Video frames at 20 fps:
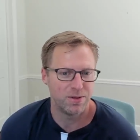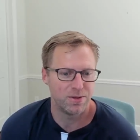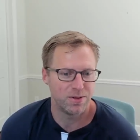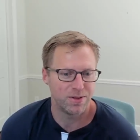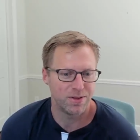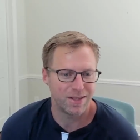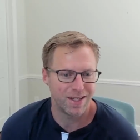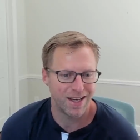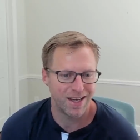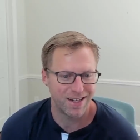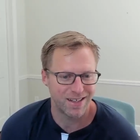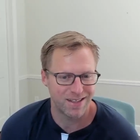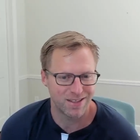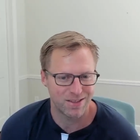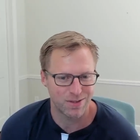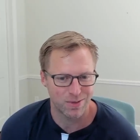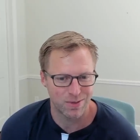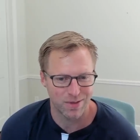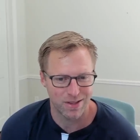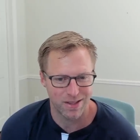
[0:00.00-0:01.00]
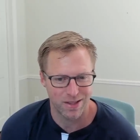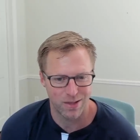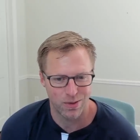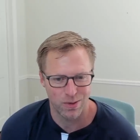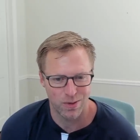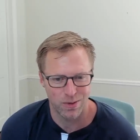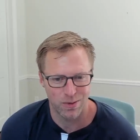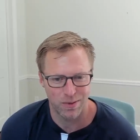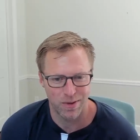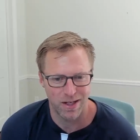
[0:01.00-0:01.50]
you do that is a really
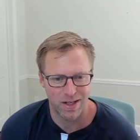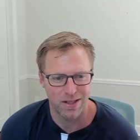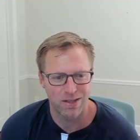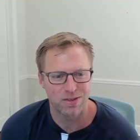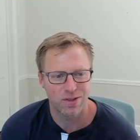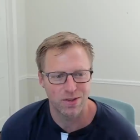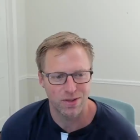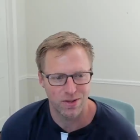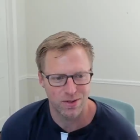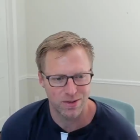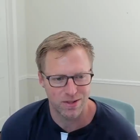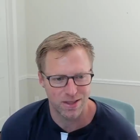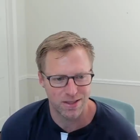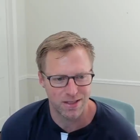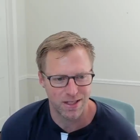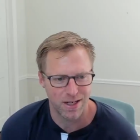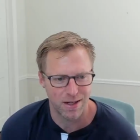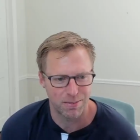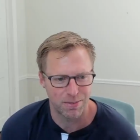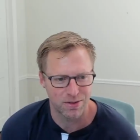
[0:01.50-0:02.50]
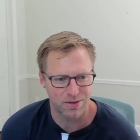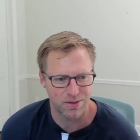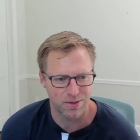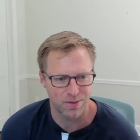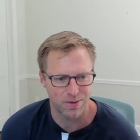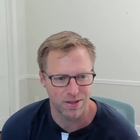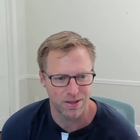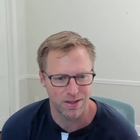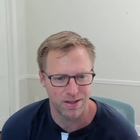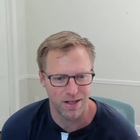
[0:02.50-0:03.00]
cool way. So those examples
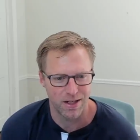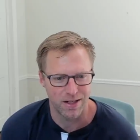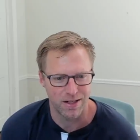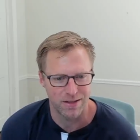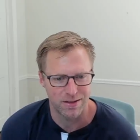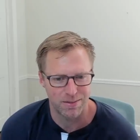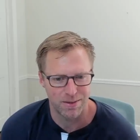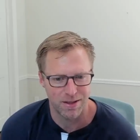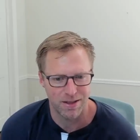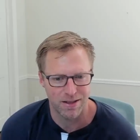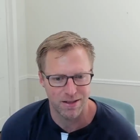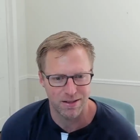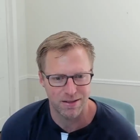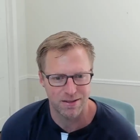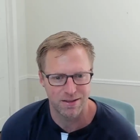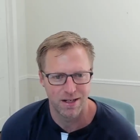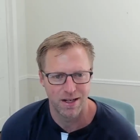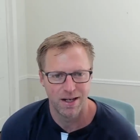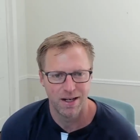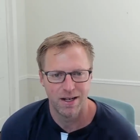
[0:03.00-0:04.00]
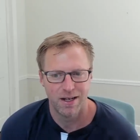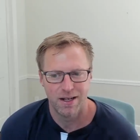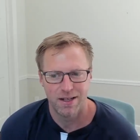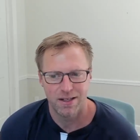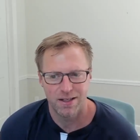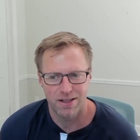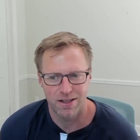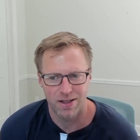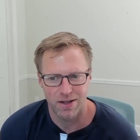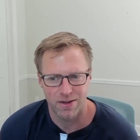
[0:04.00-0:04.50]
are really nice because,
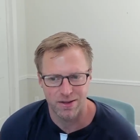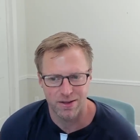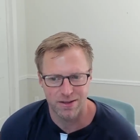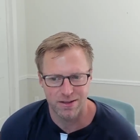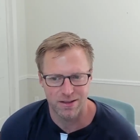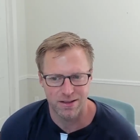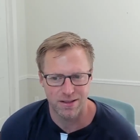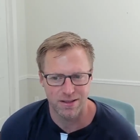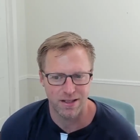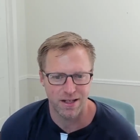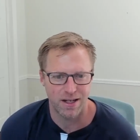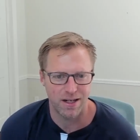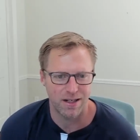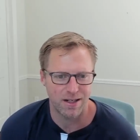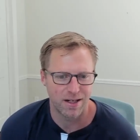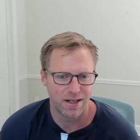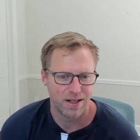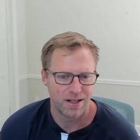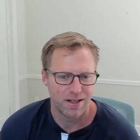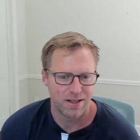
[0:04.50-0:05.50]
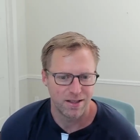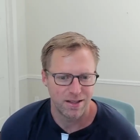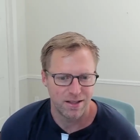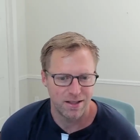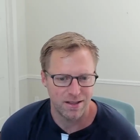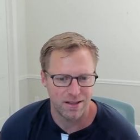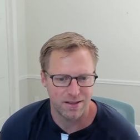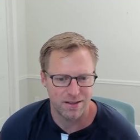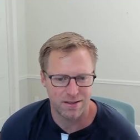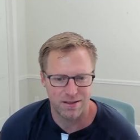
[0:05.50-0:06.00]
you know, listen, like,
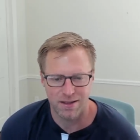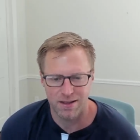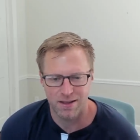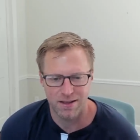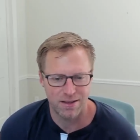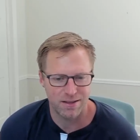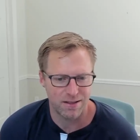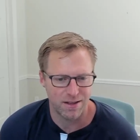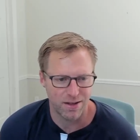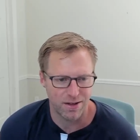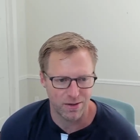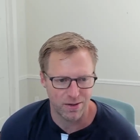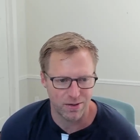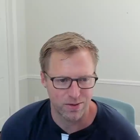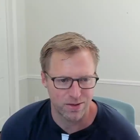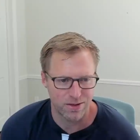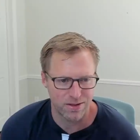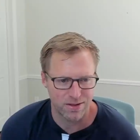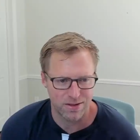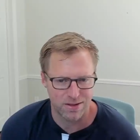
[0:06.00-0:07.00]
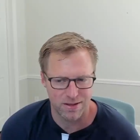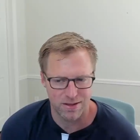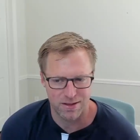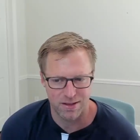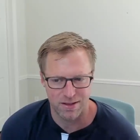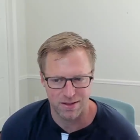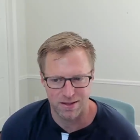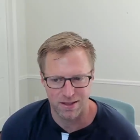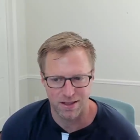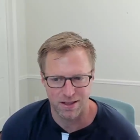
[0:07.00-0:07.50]
these these arrows
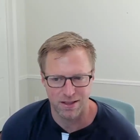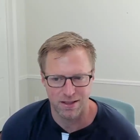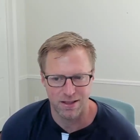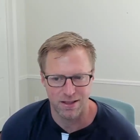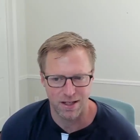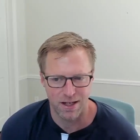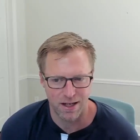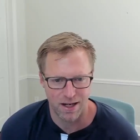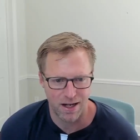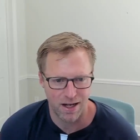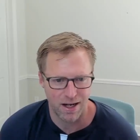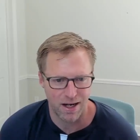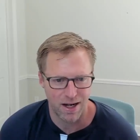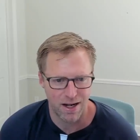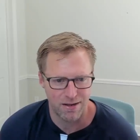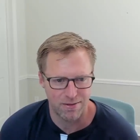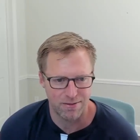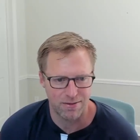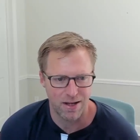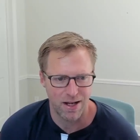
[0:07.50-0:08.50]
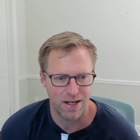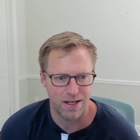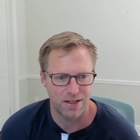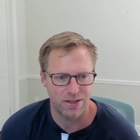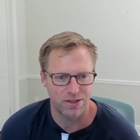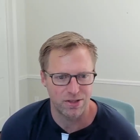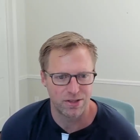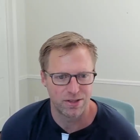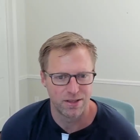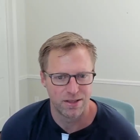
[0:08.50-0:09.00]
statistically I have
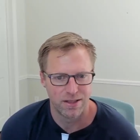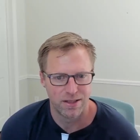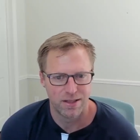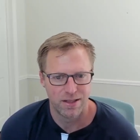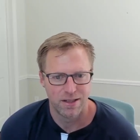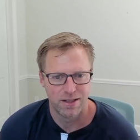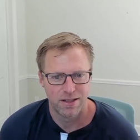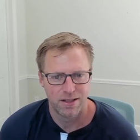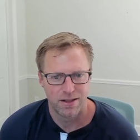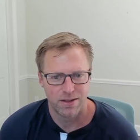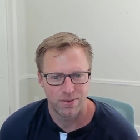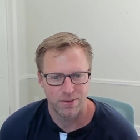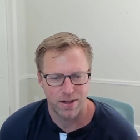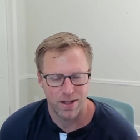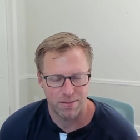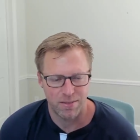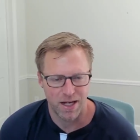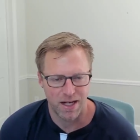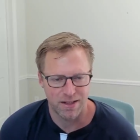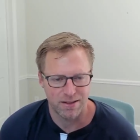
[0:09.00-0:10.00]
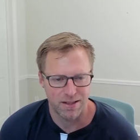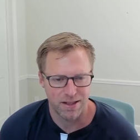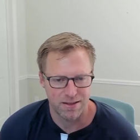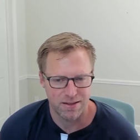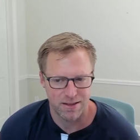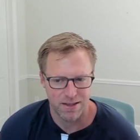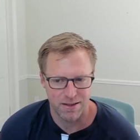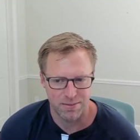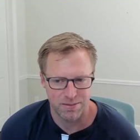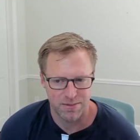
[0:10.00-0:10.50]
edge when I
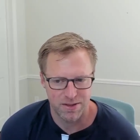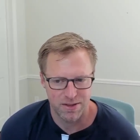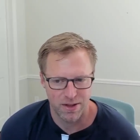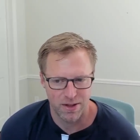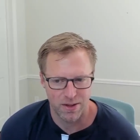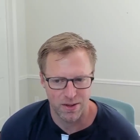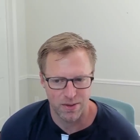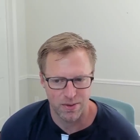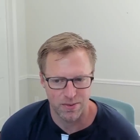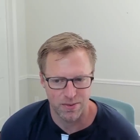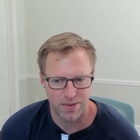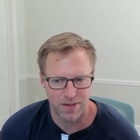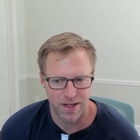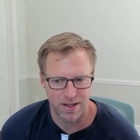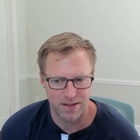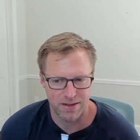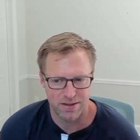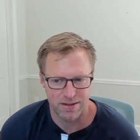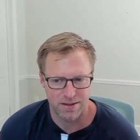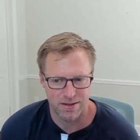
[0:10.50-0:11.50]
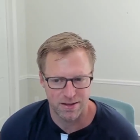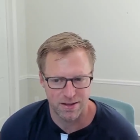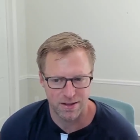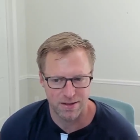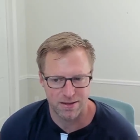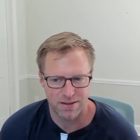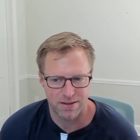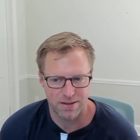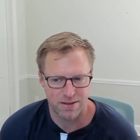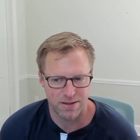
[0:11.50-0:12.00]
backtest them. So that's
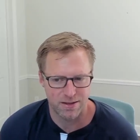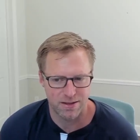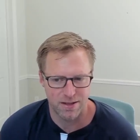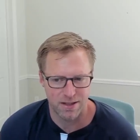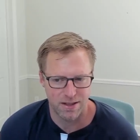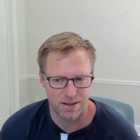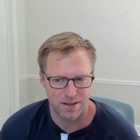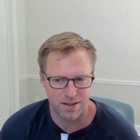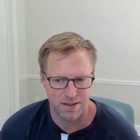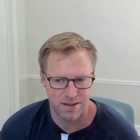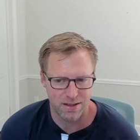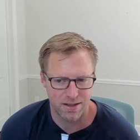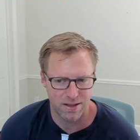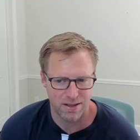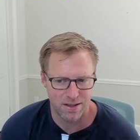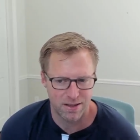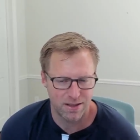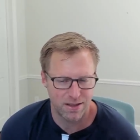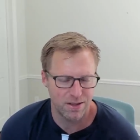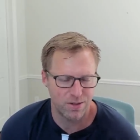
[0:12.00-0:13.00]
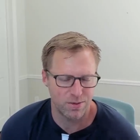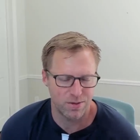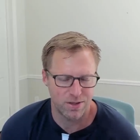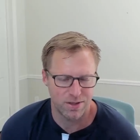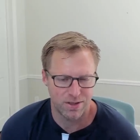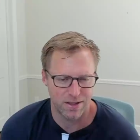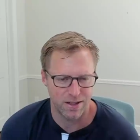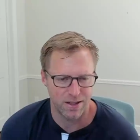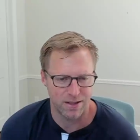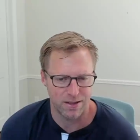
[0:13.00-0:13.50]
that's just a, a,
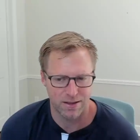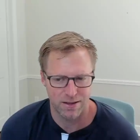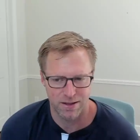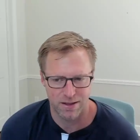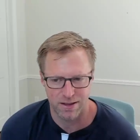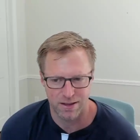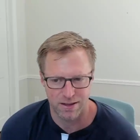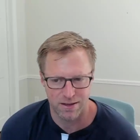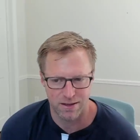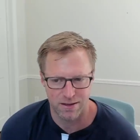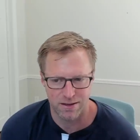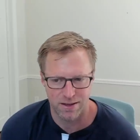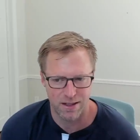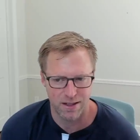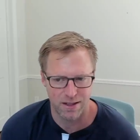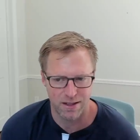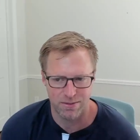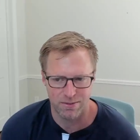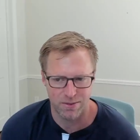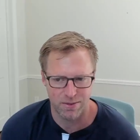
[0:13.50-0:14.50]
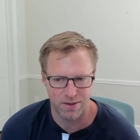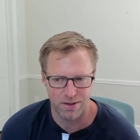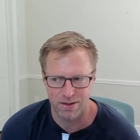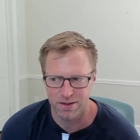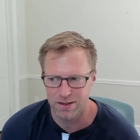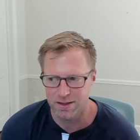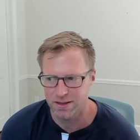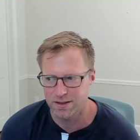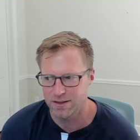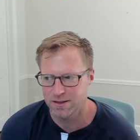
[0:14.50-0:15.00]
huge thing. Like you can't
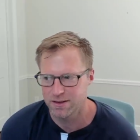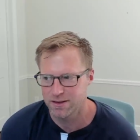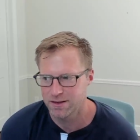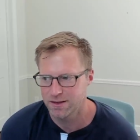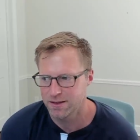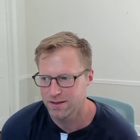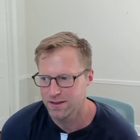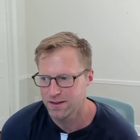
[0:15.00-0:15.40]
really